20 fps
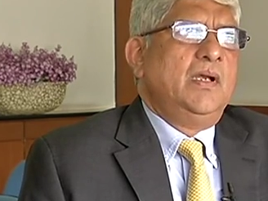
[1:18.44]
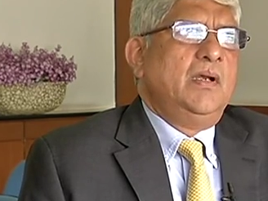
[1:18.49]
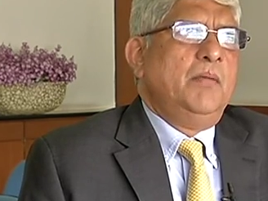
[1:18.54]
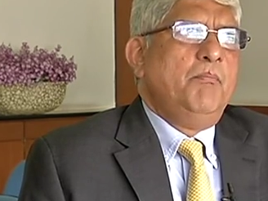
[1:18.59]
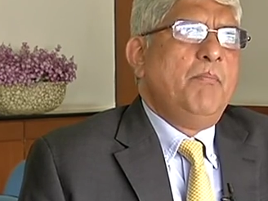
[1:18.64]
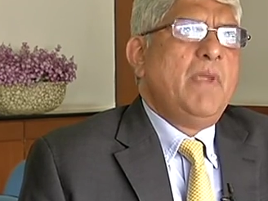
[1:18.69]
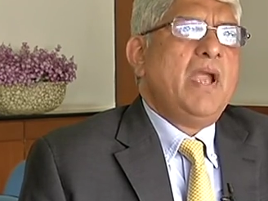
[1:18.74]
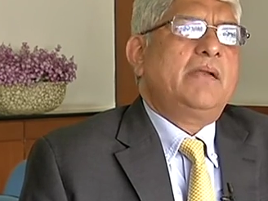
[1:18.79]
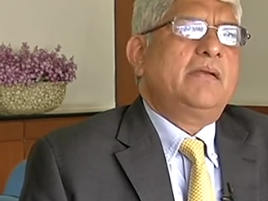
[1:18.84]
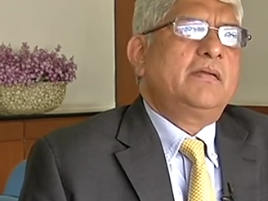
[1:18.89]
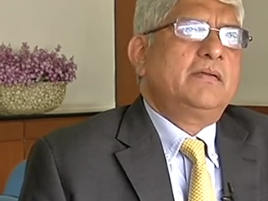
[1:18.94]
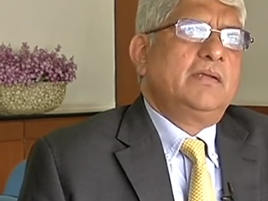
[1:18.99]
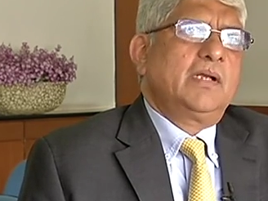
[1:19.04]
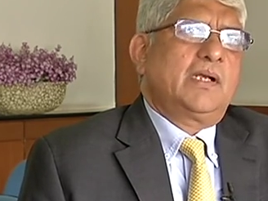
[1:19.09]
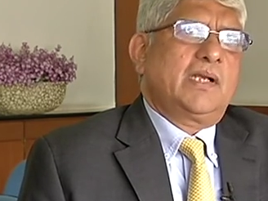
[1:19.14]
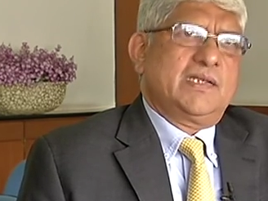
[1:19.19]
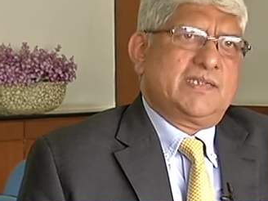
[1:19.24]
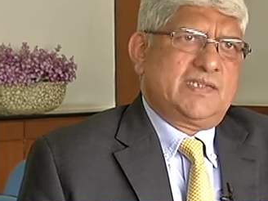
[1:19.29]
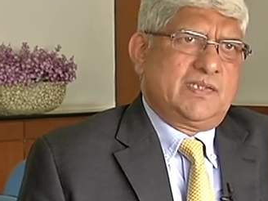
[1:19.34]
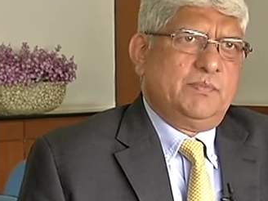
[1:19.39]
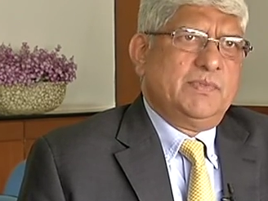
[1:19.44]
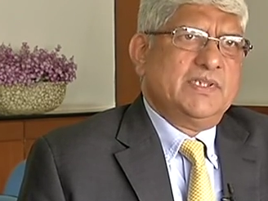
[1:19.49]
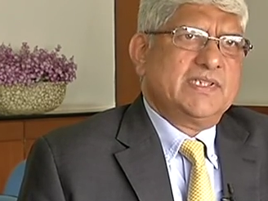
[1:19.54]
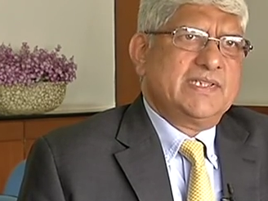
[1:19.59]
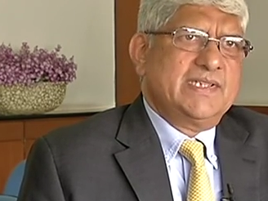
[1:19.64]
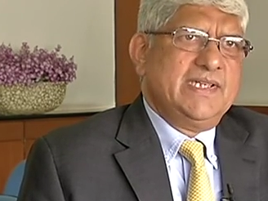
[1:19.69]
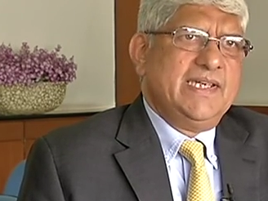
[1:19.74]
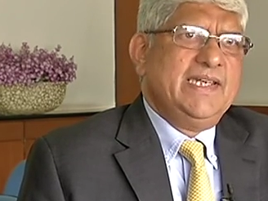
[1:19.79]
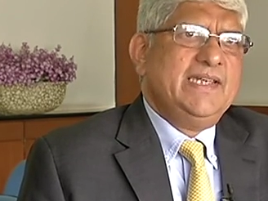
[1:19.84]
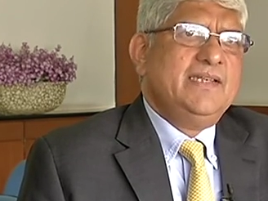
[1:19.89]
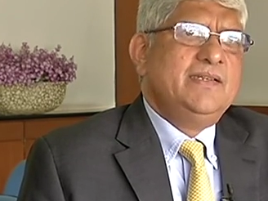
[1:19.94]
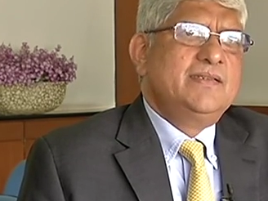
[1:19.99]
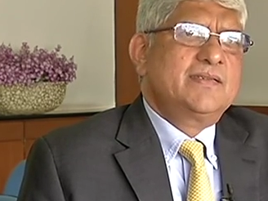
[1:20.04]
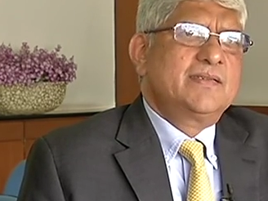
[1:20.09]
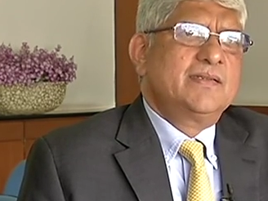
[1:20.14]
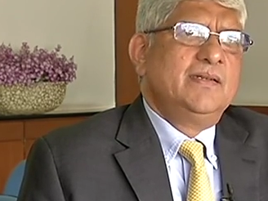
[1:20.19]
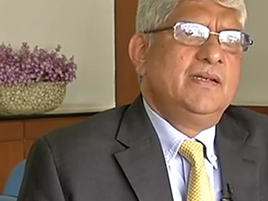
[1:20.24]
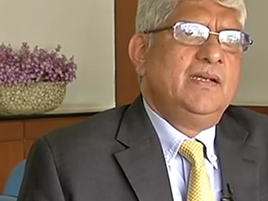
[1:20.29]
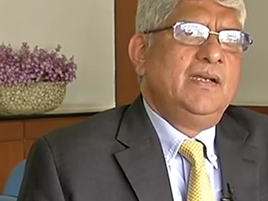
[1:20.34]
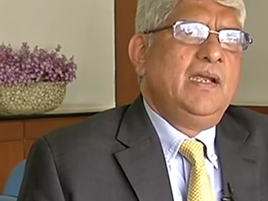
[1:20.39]
met the customer's
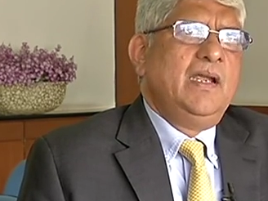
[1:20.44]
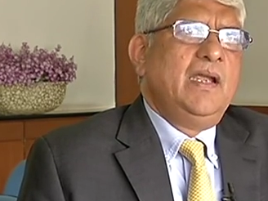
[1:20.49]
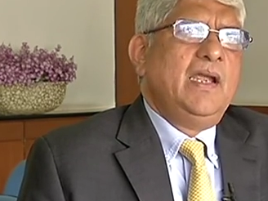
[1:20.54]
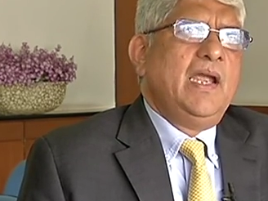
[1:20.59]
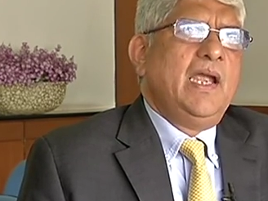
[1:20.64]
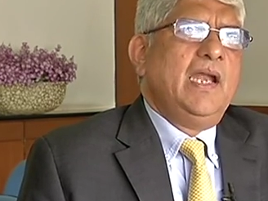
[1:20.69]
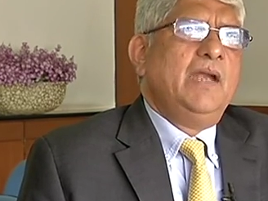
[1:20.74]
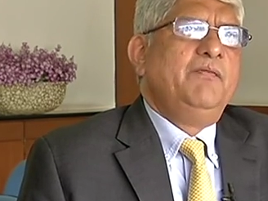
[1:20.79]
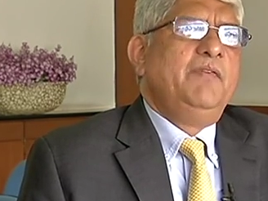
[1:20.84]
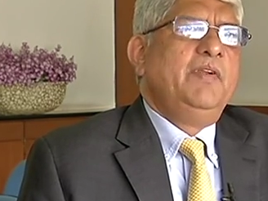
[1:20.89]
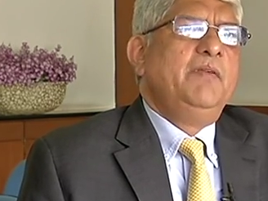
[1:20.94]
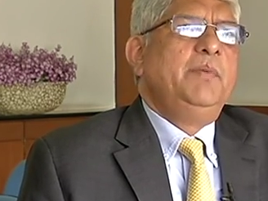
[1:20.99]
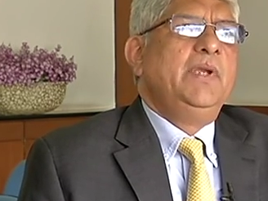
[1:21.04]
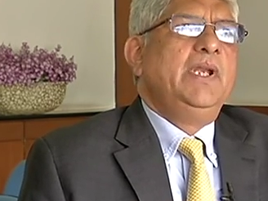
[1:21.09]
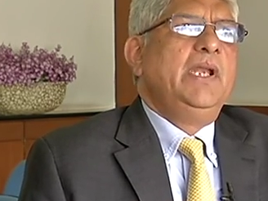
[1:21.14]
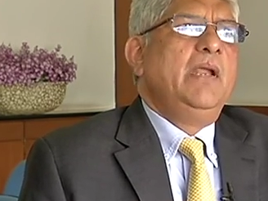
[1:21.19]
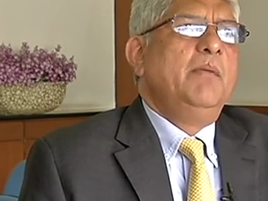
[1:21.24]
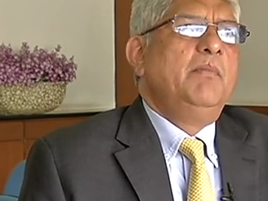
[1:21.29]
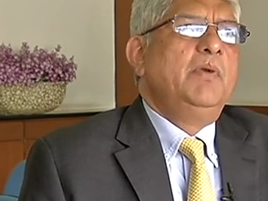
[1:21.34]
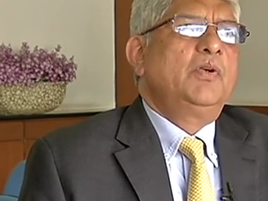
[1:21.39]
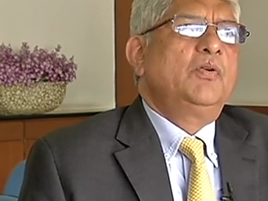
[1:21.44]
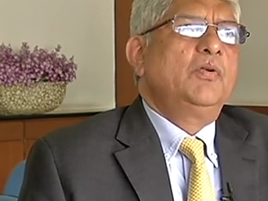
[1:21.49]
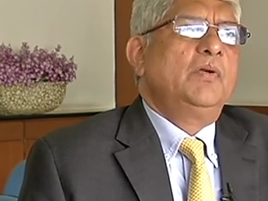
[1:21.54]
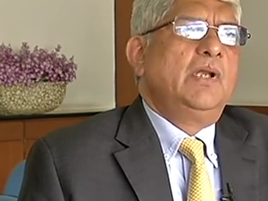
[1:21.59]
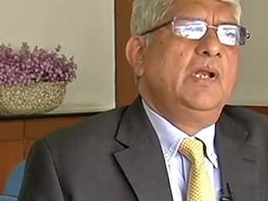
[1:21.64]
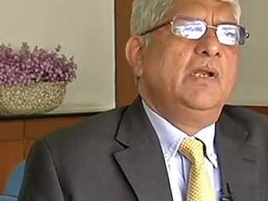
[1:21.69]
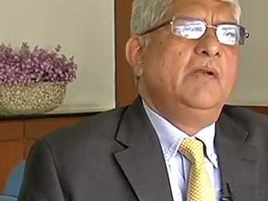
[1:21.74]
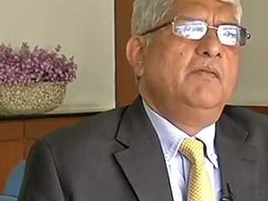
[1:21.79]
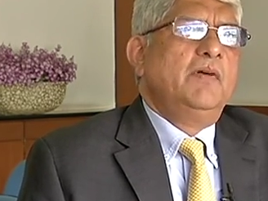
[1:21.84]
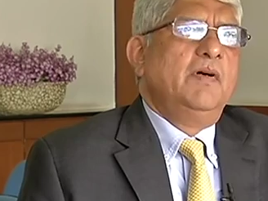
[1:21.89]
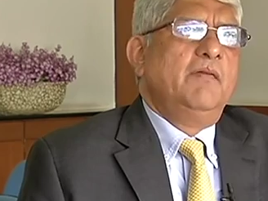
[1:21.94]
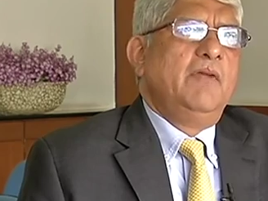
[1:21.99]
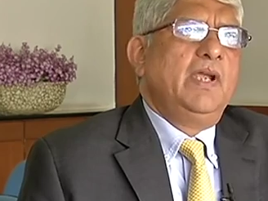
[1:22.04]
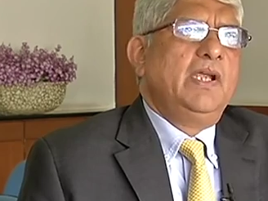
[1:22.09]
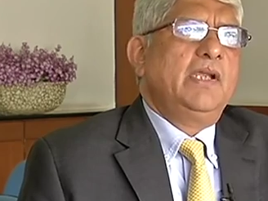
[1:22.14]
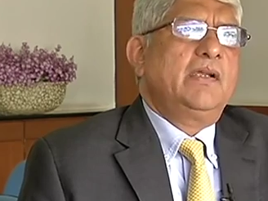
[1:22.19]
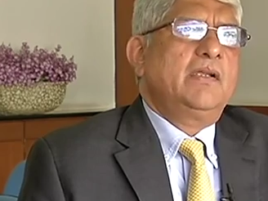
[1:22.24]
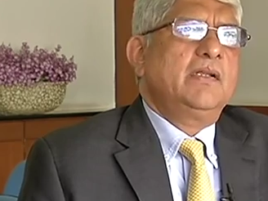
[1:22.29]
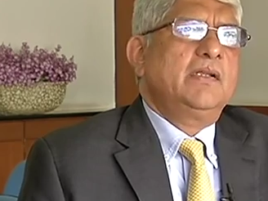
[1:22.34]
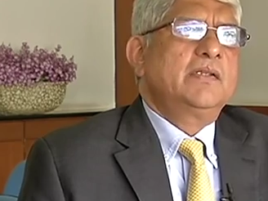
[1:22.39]
needs, and we've been able to deliver
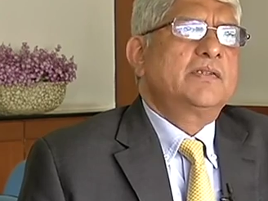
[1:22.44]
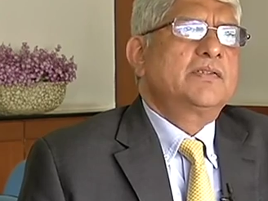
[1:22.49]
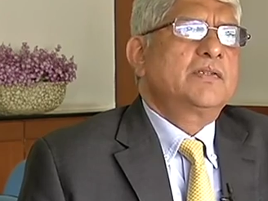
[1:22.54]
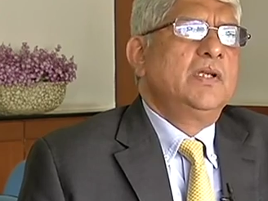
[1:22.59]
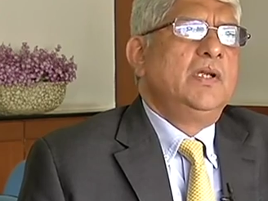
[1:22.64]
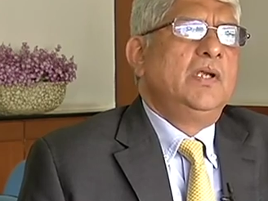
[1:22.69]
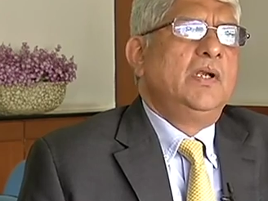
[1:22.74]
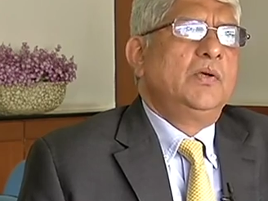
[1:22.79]
vehicles,